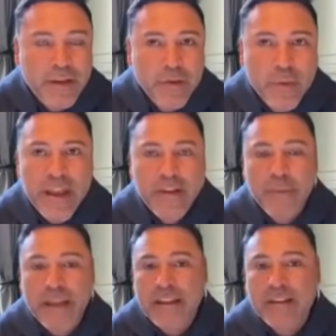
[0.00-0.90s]
you know, we have
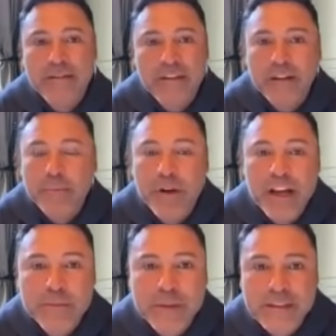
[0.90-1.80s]
many young
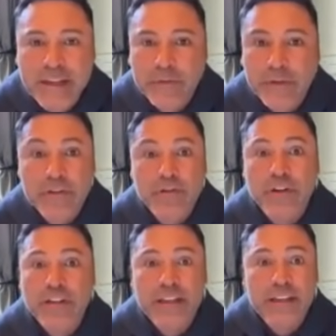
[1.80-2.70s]
prospects like
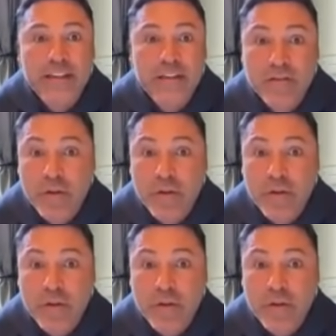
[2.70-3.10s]
Virgil Ortiz and